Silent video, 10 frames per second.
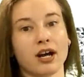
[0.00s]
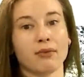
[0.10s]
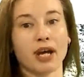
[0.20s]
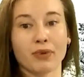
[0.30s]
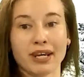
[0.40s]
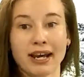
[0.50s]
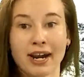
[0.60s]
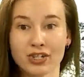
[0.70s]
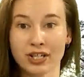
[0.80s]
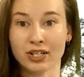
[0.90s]
And we
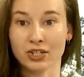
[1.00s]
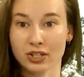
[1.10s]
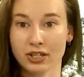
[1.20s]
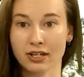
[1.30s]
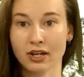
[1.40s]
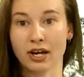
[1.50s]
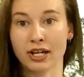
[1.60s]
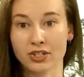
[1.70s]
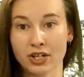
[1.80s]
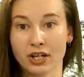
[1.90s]
actually
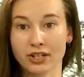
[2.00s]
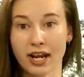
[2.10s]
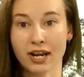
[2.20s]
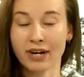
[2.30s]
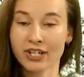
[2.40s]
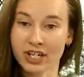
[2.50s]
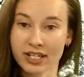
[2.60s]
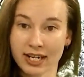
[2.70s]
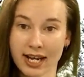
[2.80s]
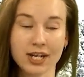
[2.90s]
installed a cryogenic
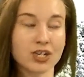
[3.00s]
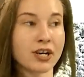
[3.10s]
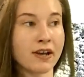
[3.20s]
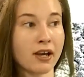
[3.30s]
stage